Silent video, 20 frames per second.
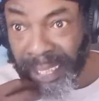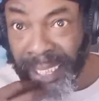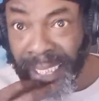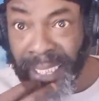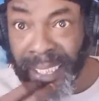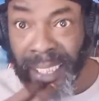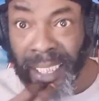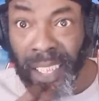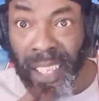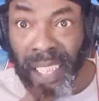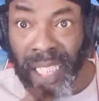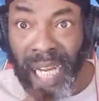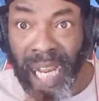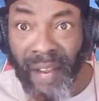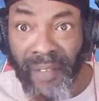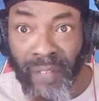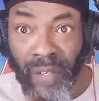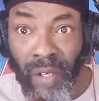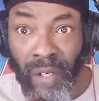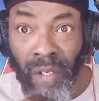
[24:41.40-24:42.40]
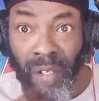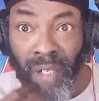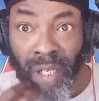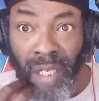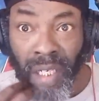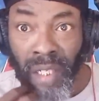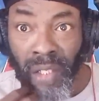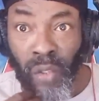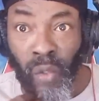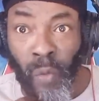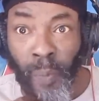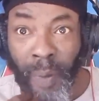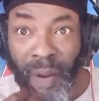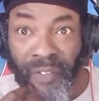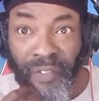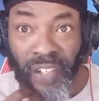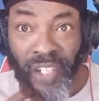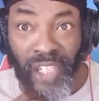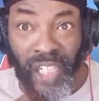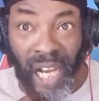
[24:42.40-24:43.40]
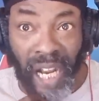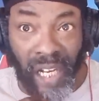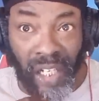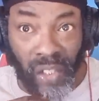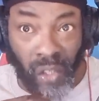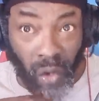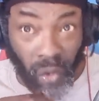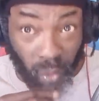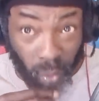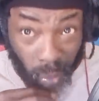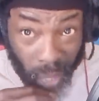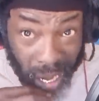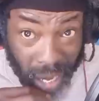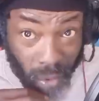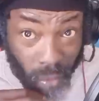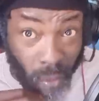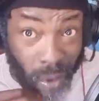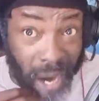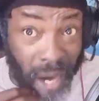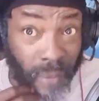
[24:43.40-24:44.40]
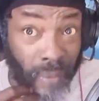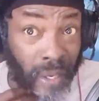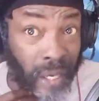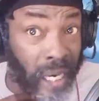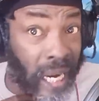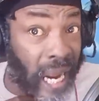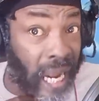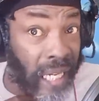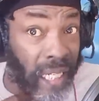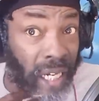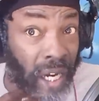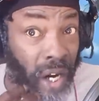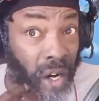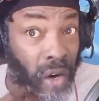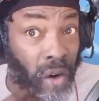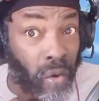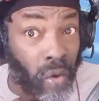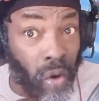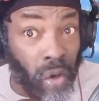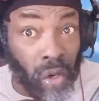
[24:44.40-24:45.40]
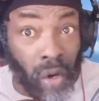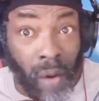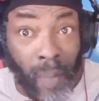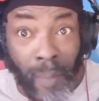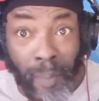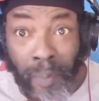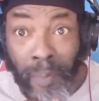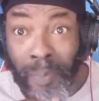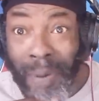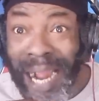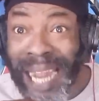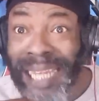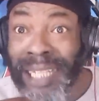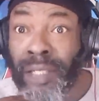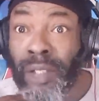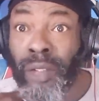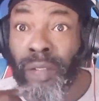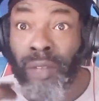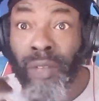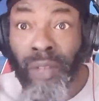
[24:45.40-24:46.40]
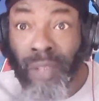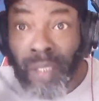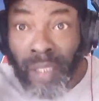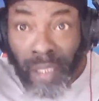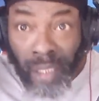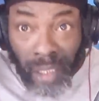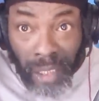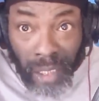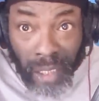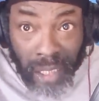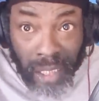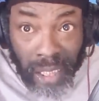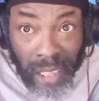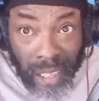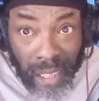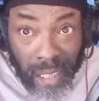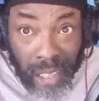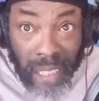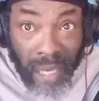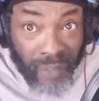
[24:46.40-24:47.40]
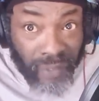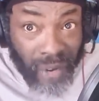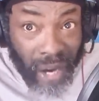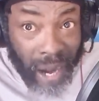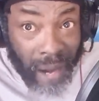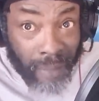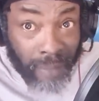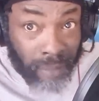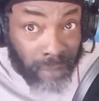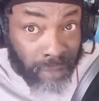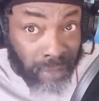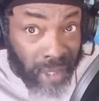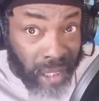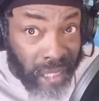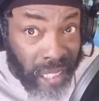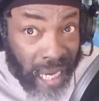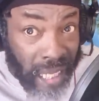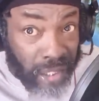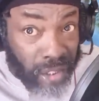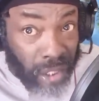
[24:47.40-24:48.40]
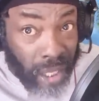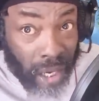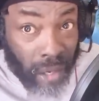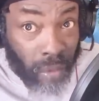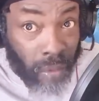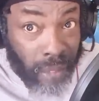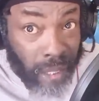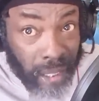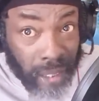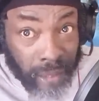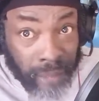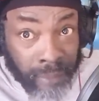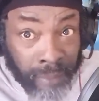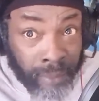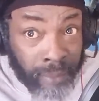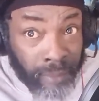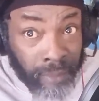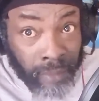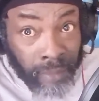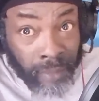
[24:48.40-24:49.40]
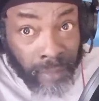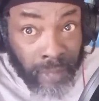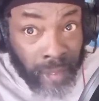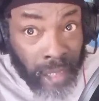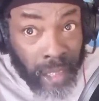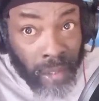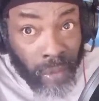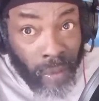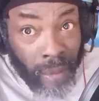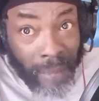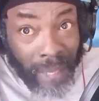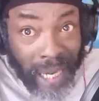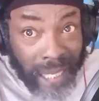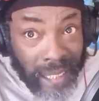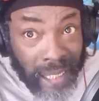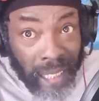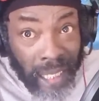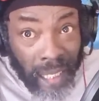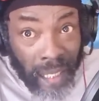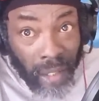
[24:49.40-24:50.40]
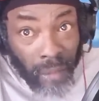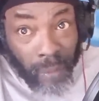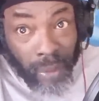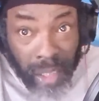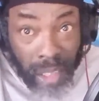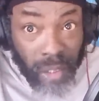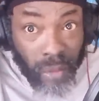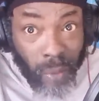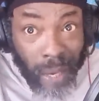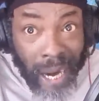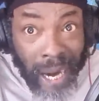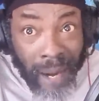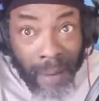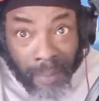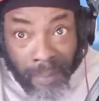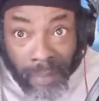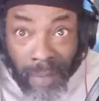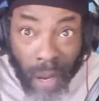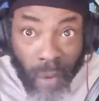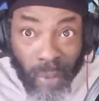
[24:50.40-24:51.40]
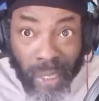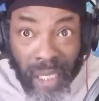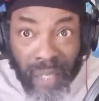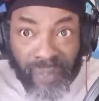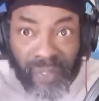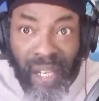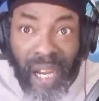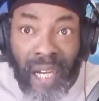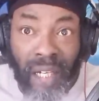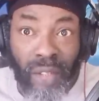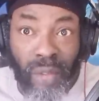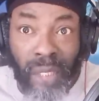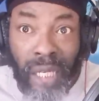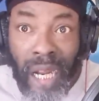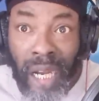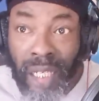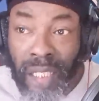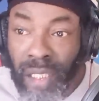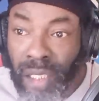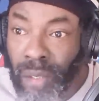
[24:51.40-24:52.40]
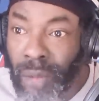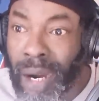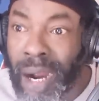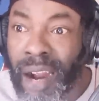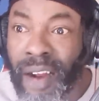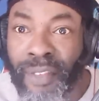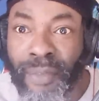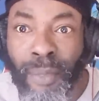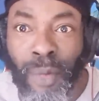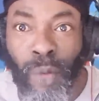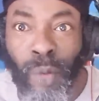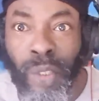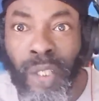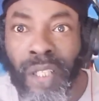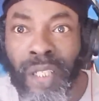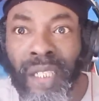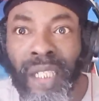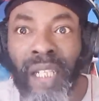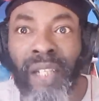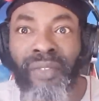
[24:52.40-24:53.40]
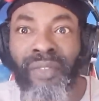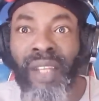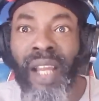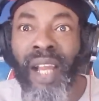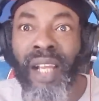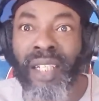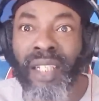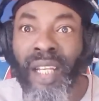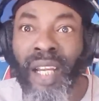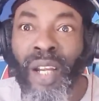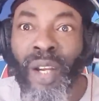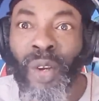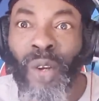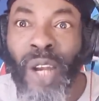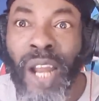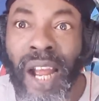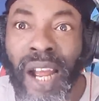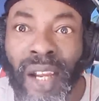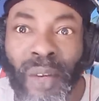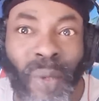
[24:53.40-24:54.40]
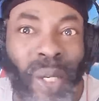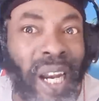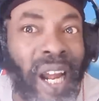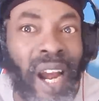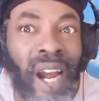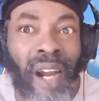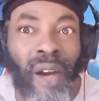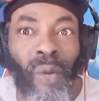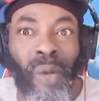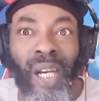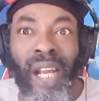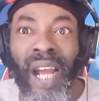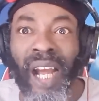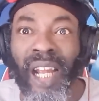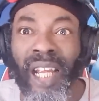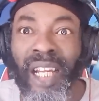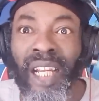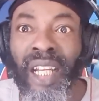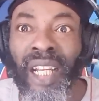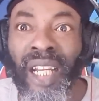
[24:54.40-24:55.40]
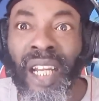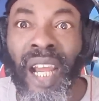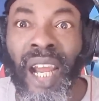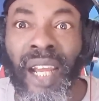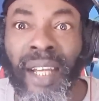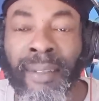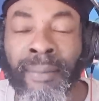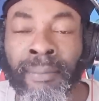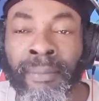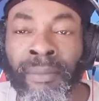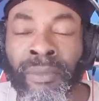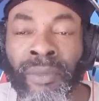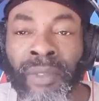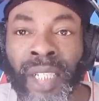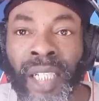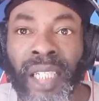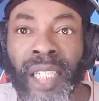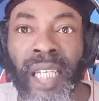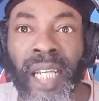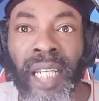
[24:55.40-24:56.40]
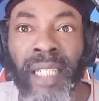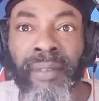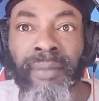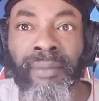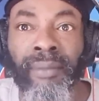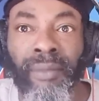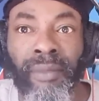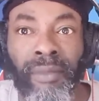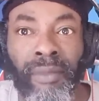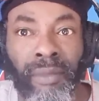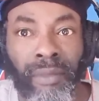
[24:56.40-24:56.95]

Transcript: You know see, you don't have no superficial nothing where go on when a guy can go around go buy nothing. You know see, it have happened the natural way. You see what I say? Which is what happened. I will give thanks. We don't show off, but we just give thanks. We don't. Yeah. See?